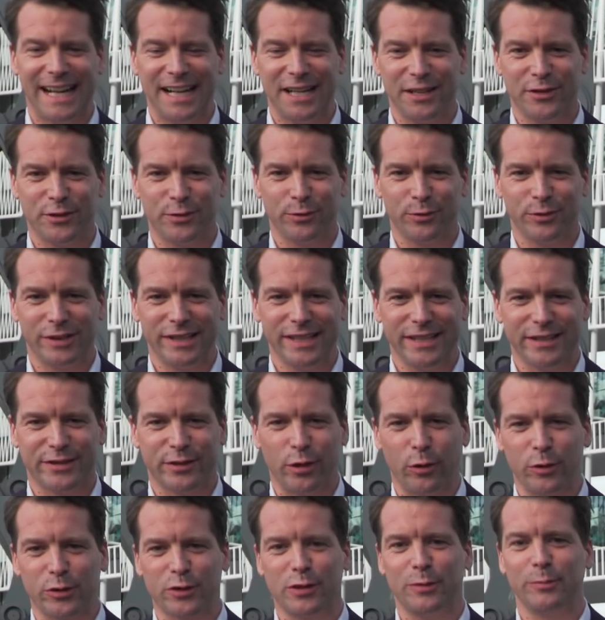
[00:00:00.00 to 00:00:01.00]
this is it,
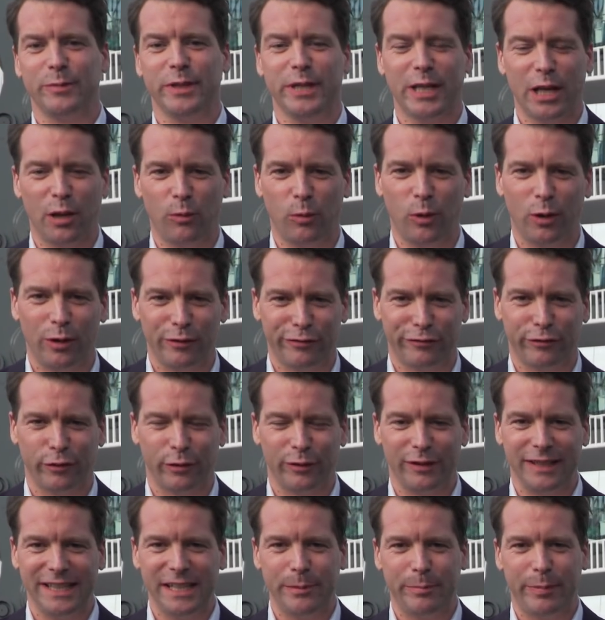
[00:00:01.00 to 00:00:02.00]
Liebherr's social
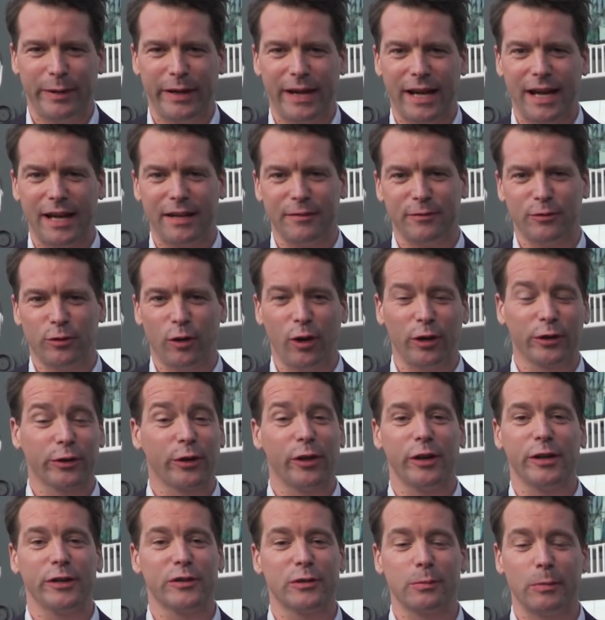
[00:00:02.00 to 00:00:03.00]
media wall.
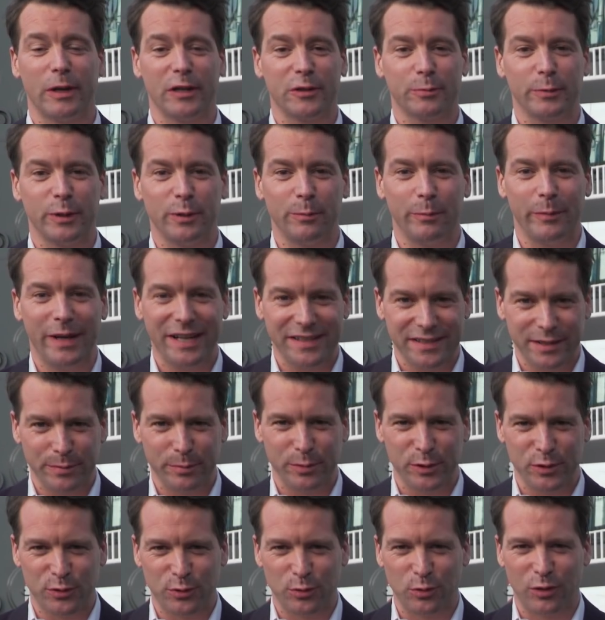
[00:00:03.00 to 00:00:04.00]
There, trade
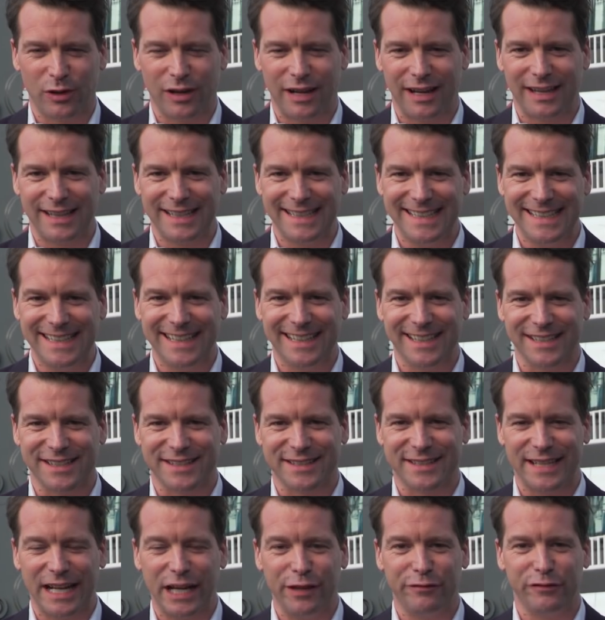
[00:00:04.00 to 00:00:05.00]
fair visitors can, for
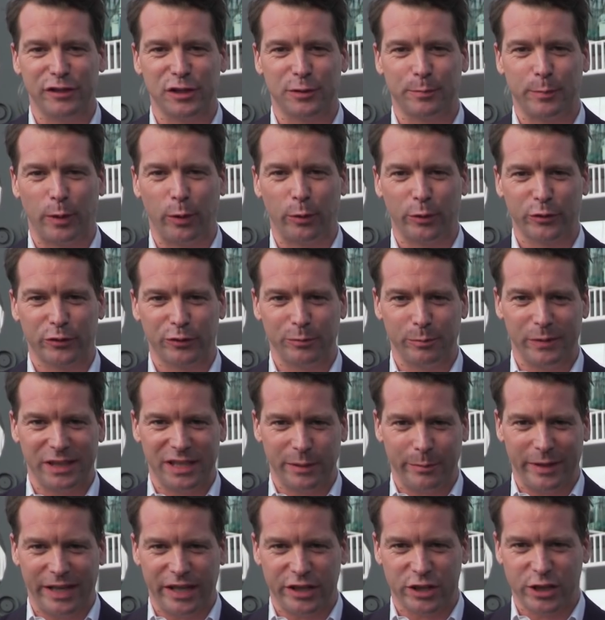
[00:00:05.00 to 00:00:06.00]
example, post their
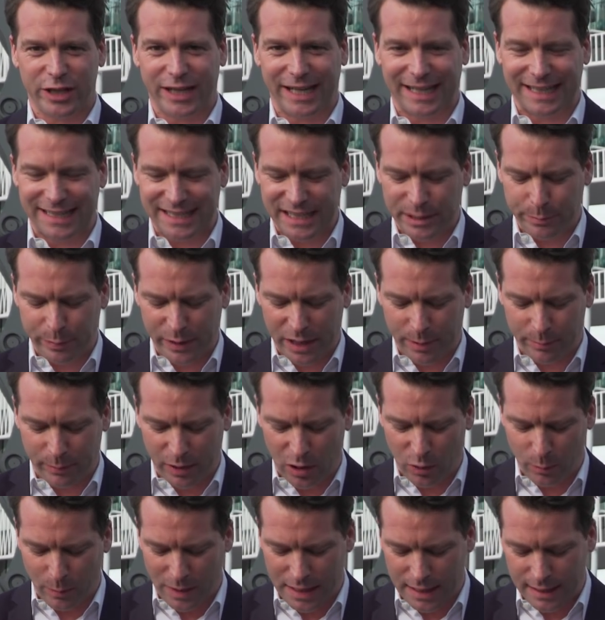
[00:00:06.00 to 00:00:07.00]
selfies using the
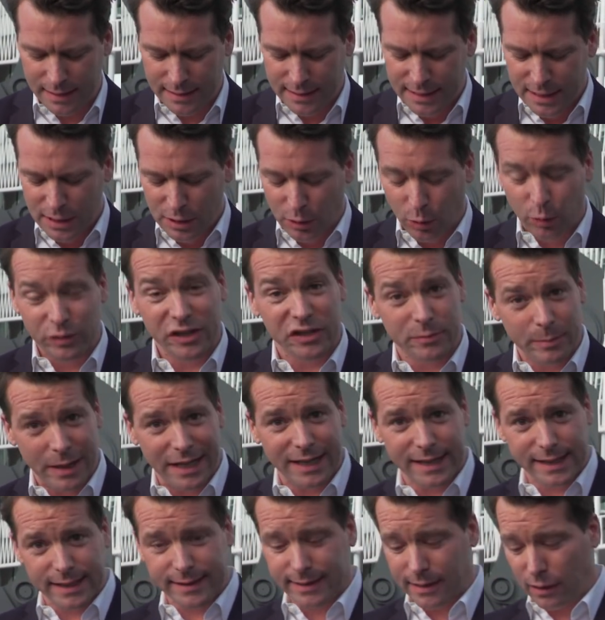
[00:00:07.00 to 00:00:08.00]
hashtag Liebherr
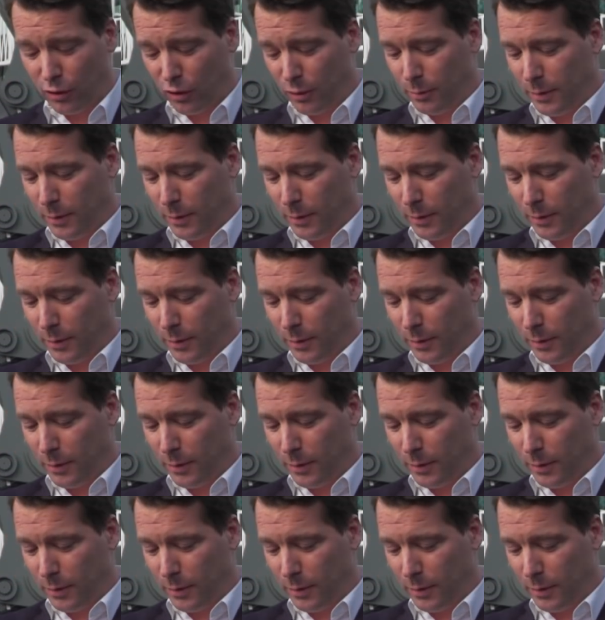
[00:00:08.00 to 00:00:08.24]
Bauma.